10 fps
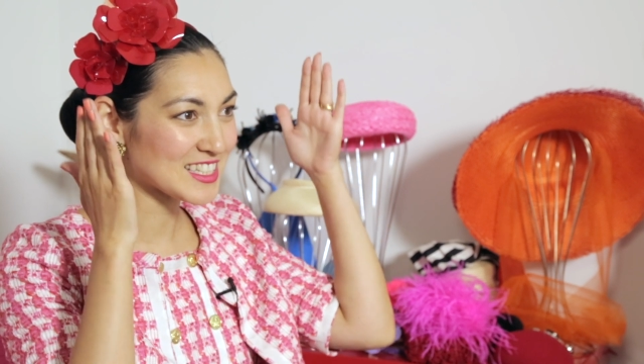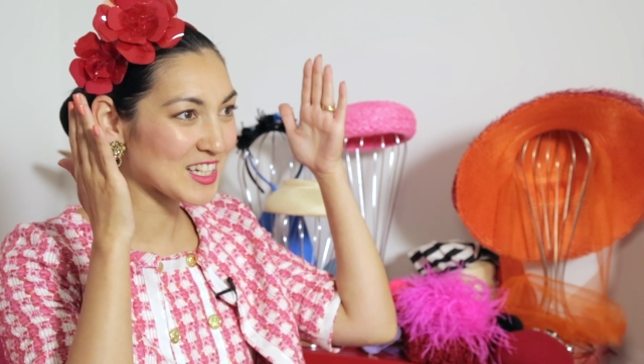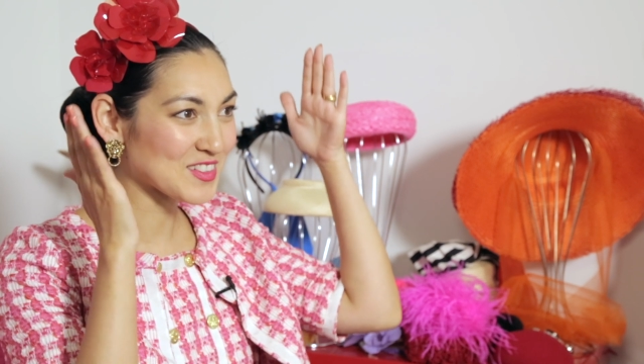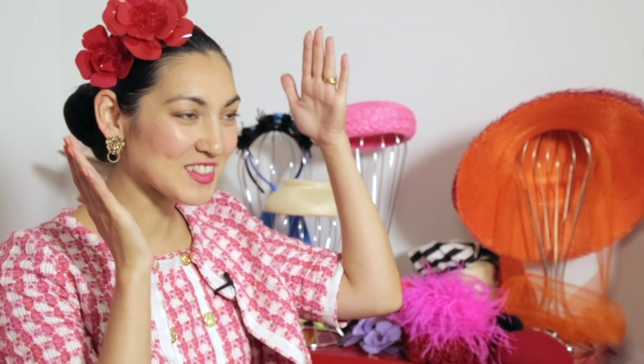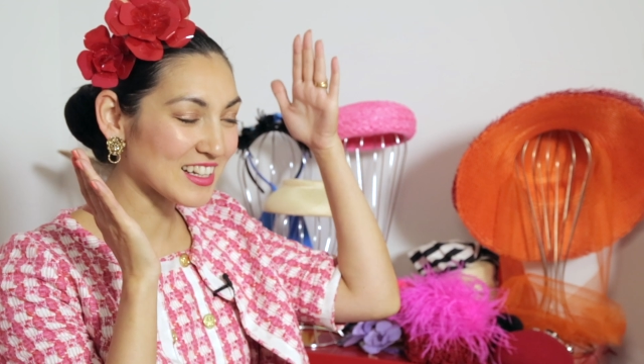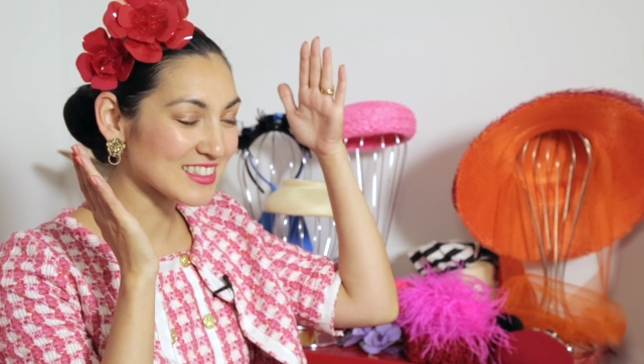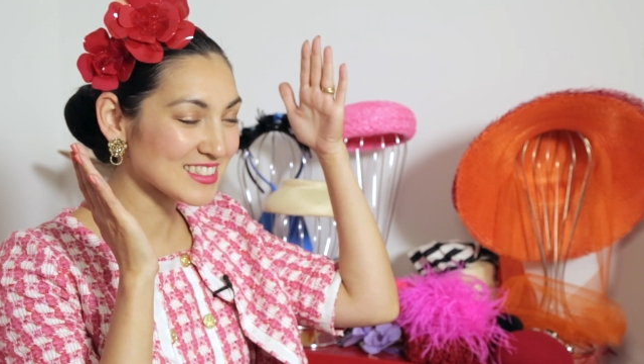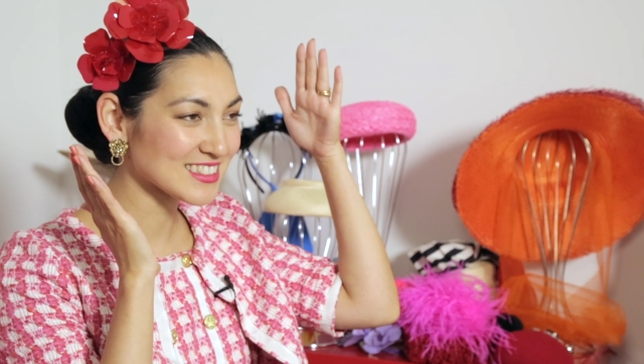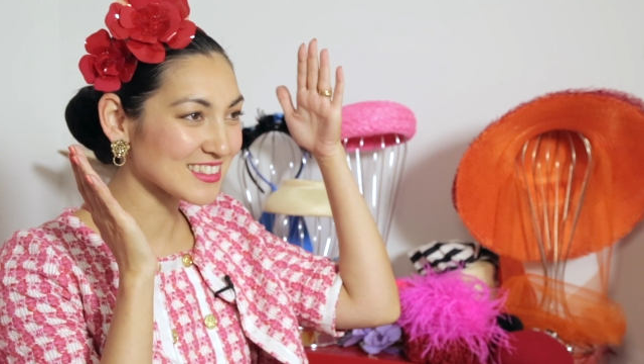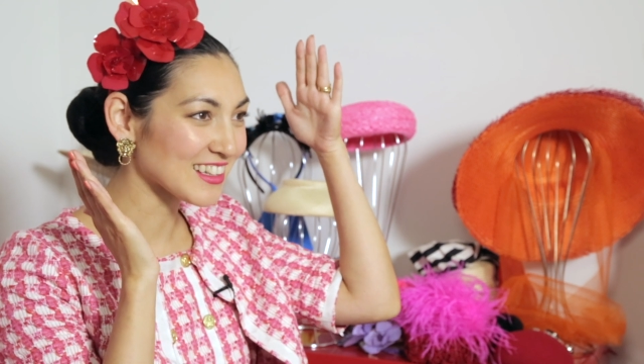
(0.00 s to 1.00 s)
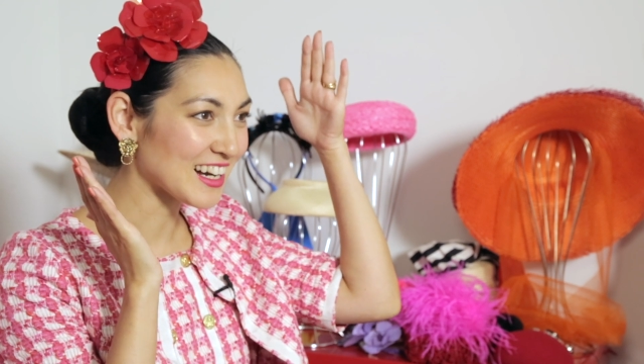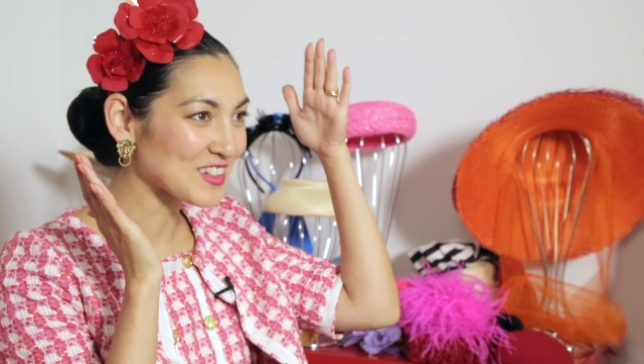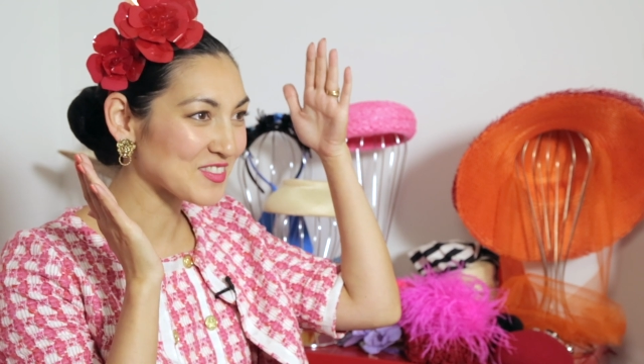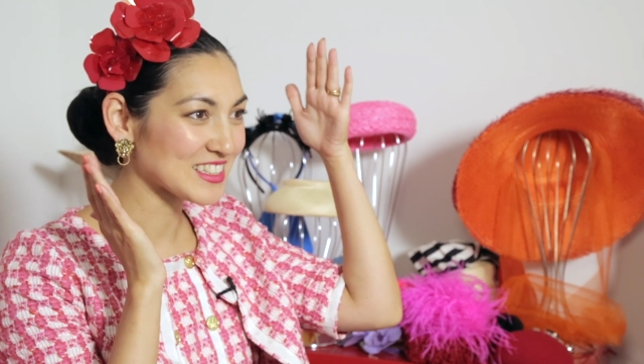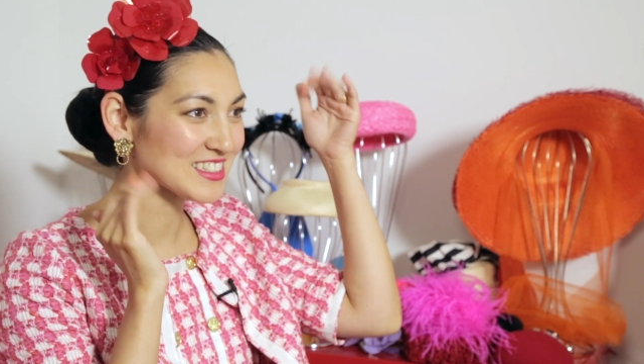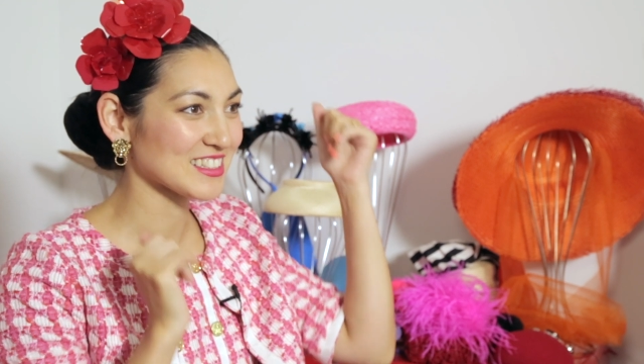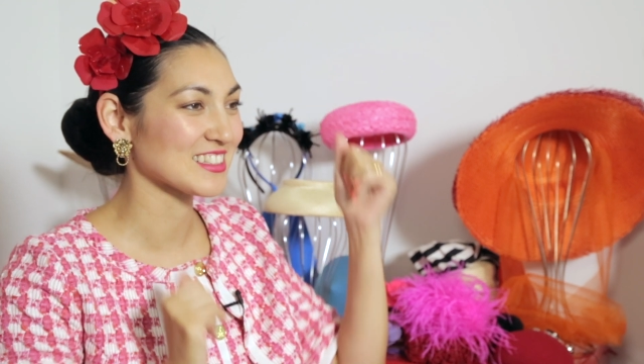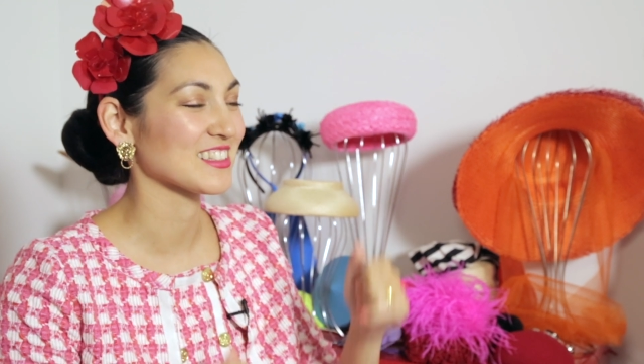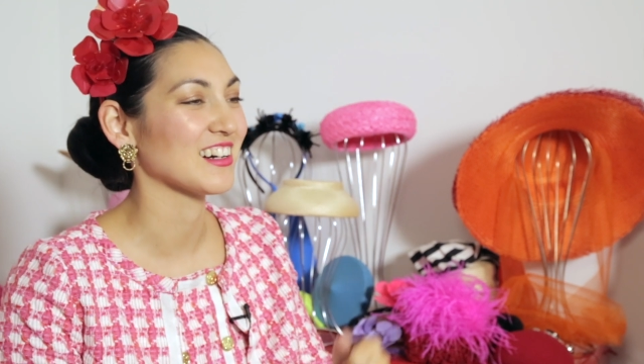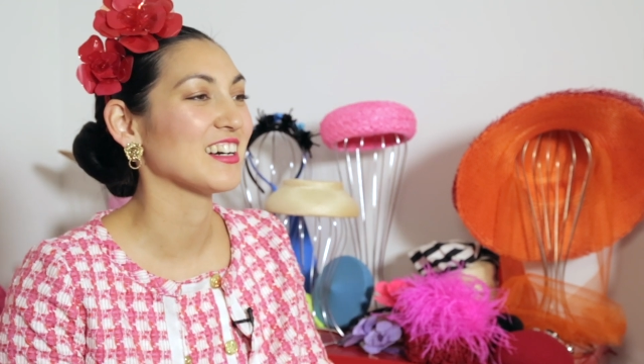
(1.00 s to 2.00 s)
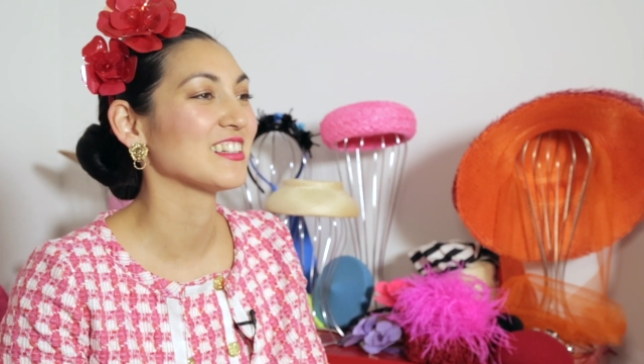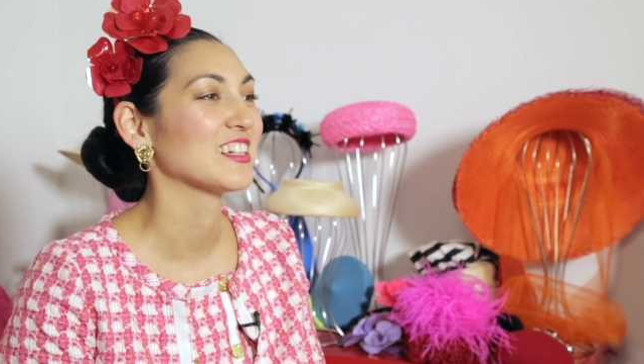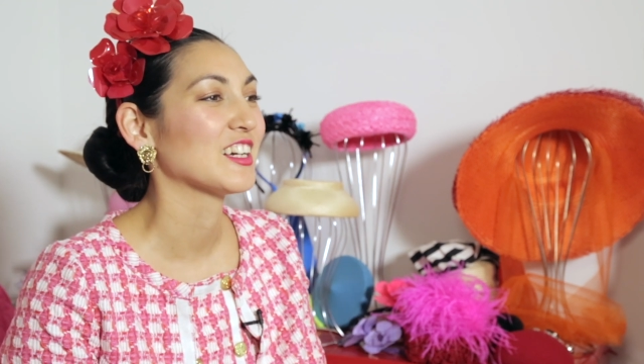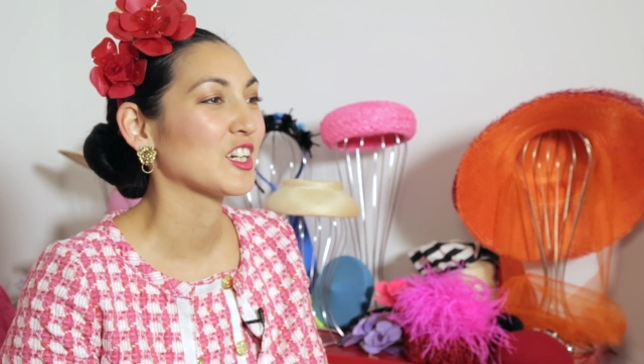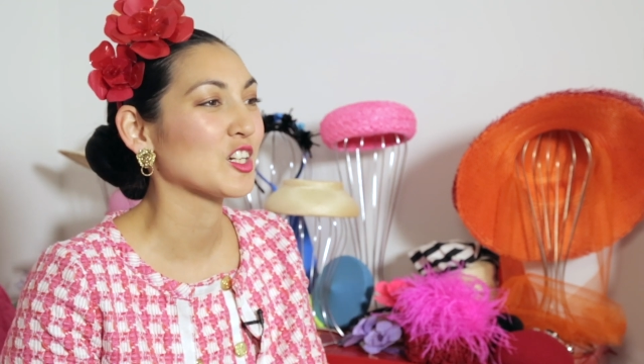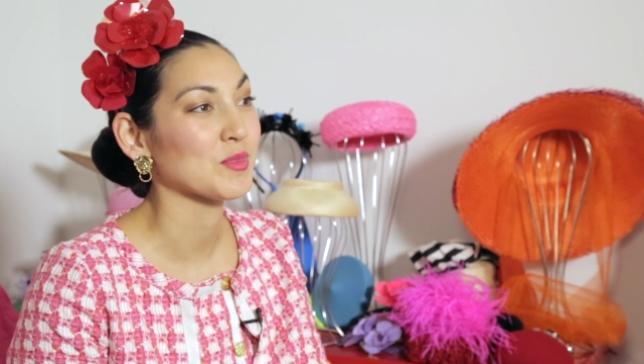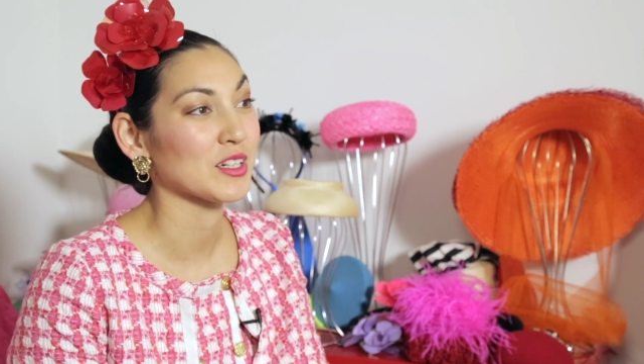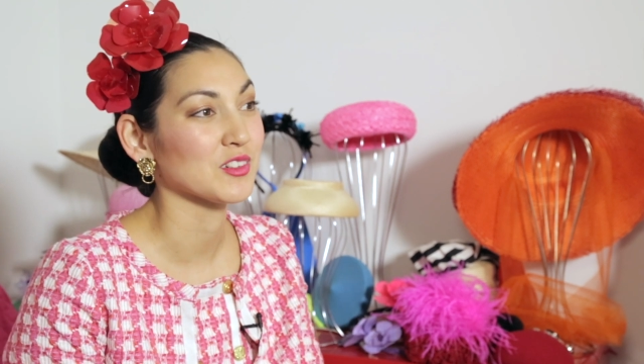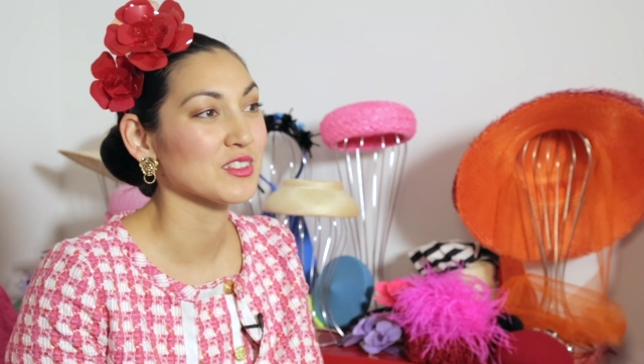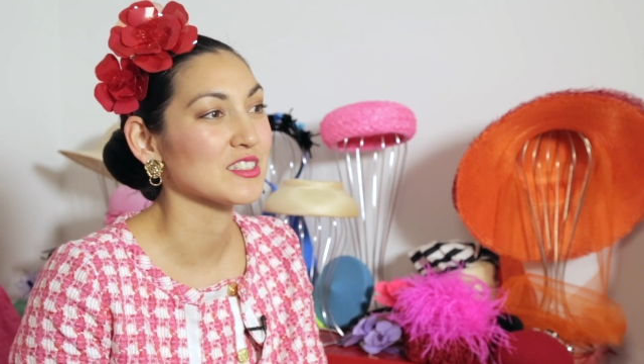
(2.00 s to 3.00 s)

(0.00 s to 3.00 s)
tipped that slight bit to the side can make all the